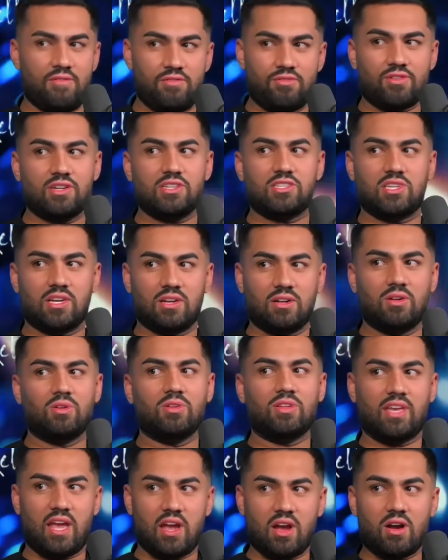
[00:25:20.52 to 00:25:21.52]
every
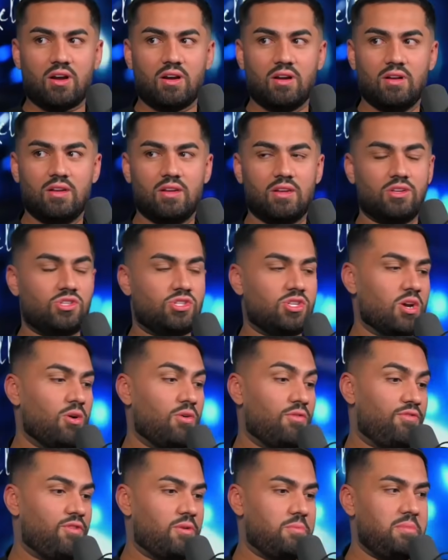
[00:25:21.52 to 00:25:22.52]
single year.
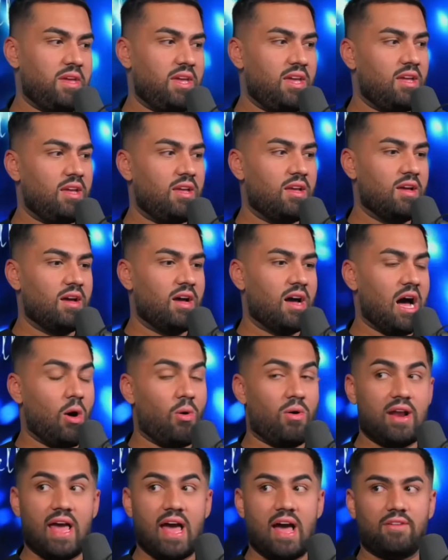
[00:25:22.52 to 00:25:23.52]
So for me, I
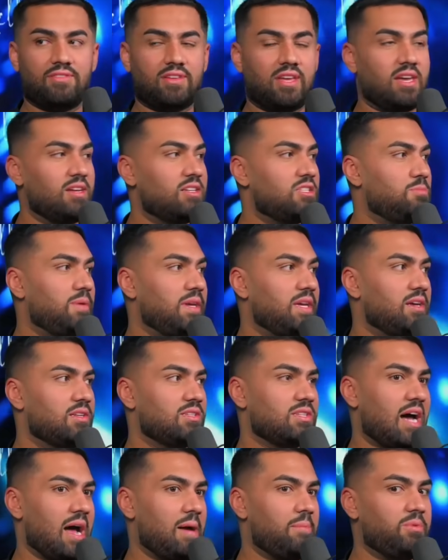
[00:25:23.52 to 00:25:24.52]
want to have kids
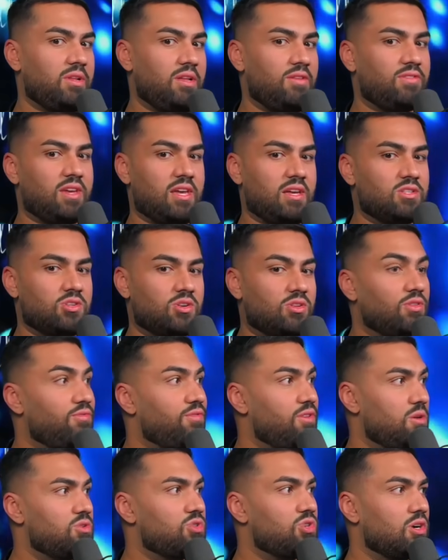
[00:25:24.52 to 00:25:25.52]
because I believe kids are the
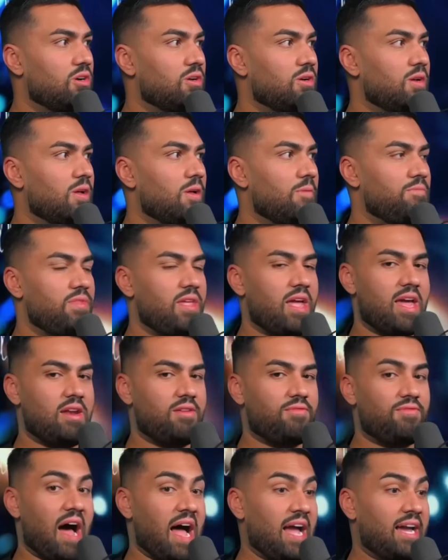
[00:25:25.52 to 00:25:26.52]
future. Right. And
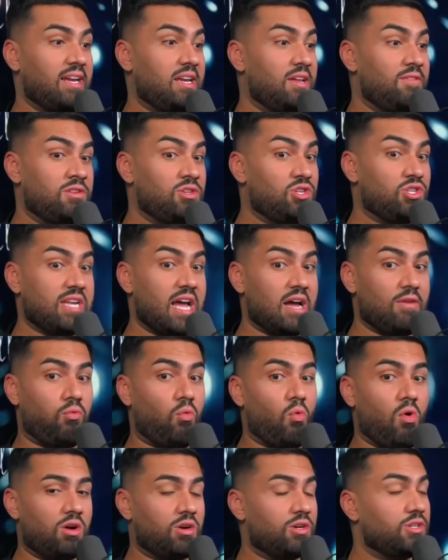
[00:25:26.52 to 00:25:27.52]
if I could even just have
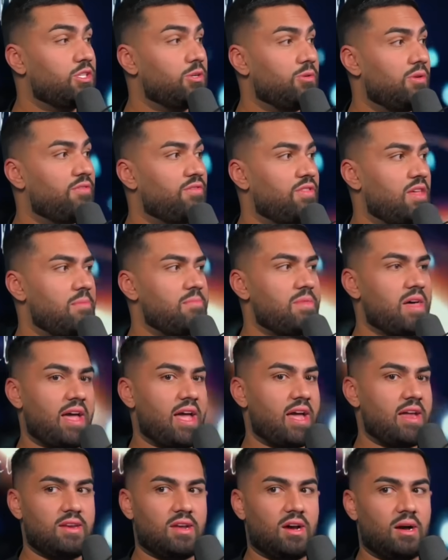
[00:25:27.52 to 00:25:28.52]
one or two of them that
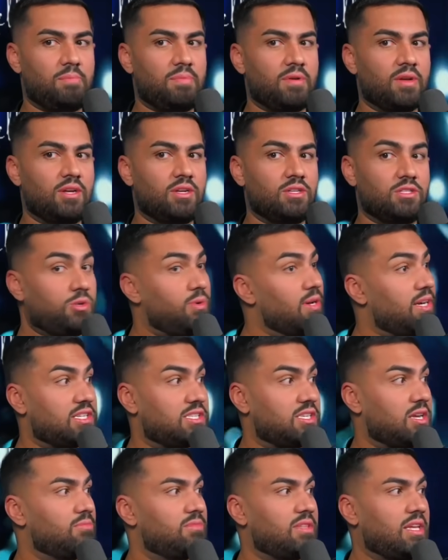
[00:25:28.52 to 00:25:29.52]
end up doing
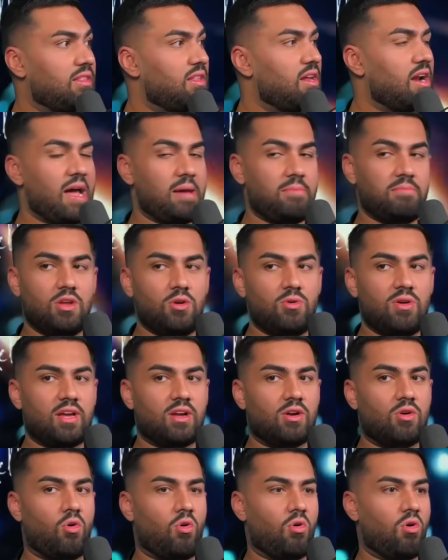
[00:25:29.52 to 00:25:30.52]
something that I'm
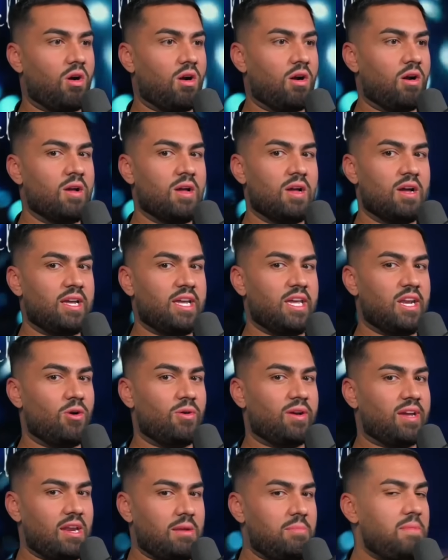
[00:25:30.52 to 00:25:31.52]
doing mm-hmm. or, you
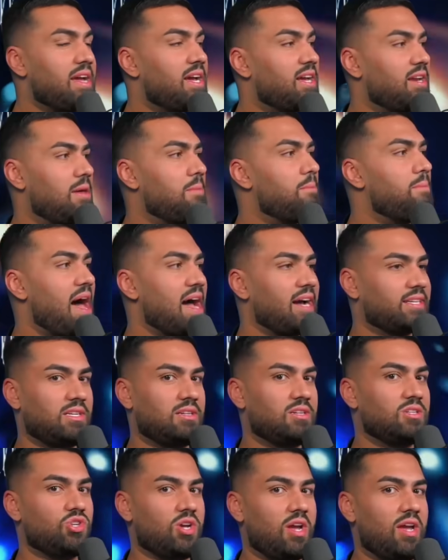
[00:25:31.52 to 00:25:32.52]
know, can make an impact
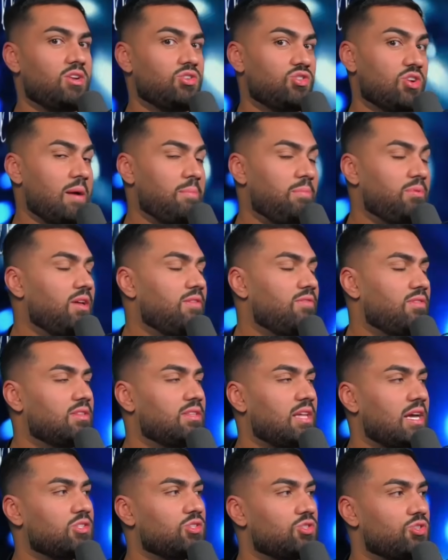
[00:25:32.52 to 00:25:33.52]
and a change, I believe mm-hmm.
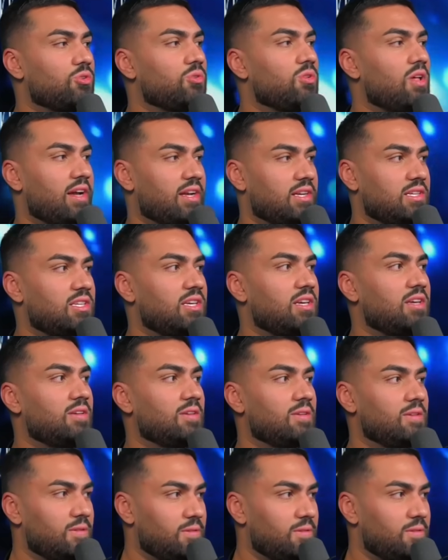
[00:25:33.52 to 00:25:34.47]
that that's true legacy.